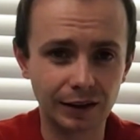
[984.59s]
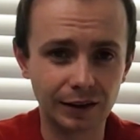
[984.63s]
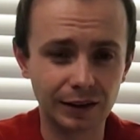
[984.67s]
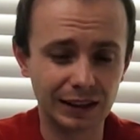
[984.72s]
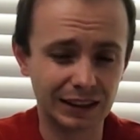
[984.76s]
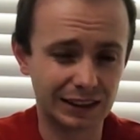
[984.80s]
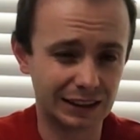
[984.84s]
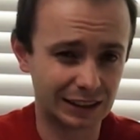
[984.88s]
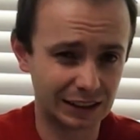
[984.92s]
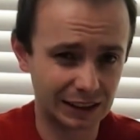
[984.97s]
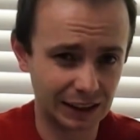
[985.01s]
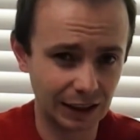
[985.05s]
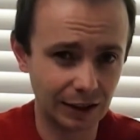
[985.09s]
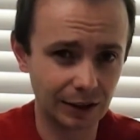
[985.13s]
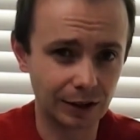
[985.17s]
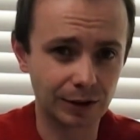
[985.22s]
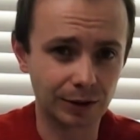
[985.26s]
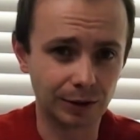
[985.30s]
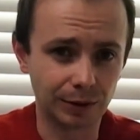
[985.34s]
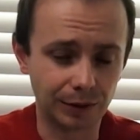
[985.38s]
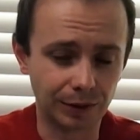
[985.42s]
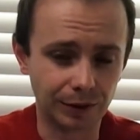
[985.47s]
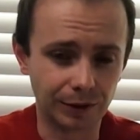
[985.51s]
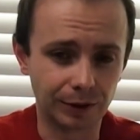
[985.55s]
It's
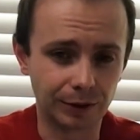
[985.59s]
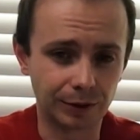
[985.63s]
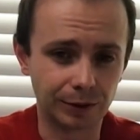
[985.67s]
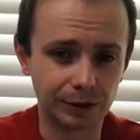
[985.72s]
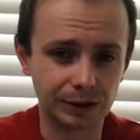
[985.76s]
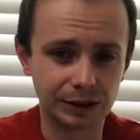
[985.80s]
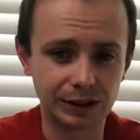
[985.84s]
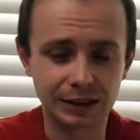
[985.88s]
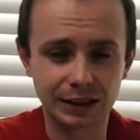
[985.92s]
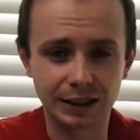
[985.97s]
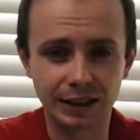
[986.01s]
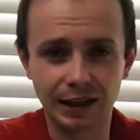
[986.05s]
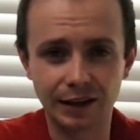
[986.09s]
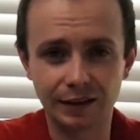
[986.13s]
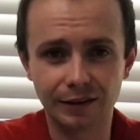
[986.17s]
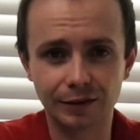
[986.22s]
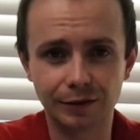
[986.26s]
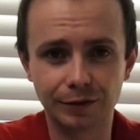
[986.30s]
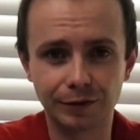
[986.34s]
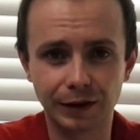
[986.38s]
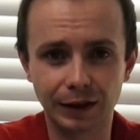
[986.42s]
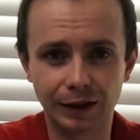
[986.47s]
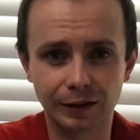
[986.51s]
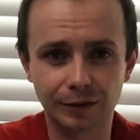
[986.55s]
silicone though, which is less
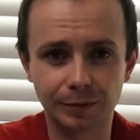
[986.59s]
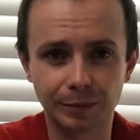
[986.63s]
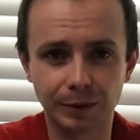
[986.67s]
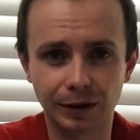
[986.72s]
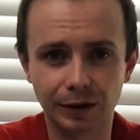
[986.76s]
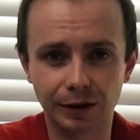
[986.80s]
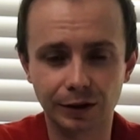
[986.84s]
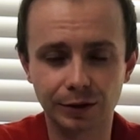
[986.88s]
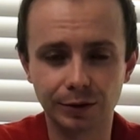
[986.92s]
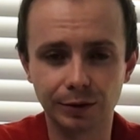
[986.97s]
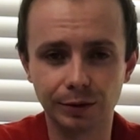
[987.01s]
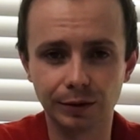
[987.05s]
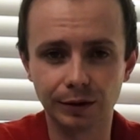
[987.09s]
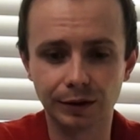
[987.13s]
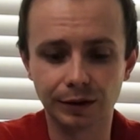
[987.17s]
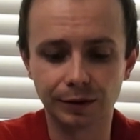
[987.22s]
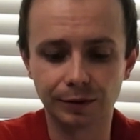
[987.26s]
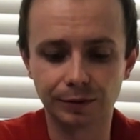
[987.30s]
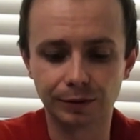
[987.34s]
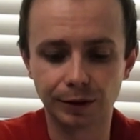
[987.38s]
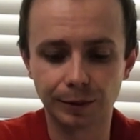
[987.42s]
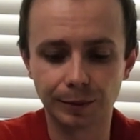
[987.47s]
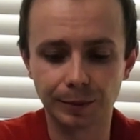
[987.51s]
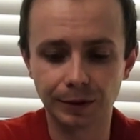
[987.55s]
affected by the cold than
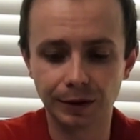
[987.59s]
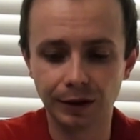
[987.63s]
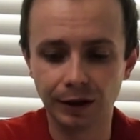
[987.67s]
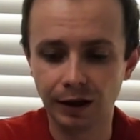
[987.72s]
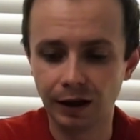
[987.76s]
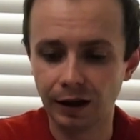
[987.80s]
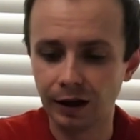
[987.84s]
rubber.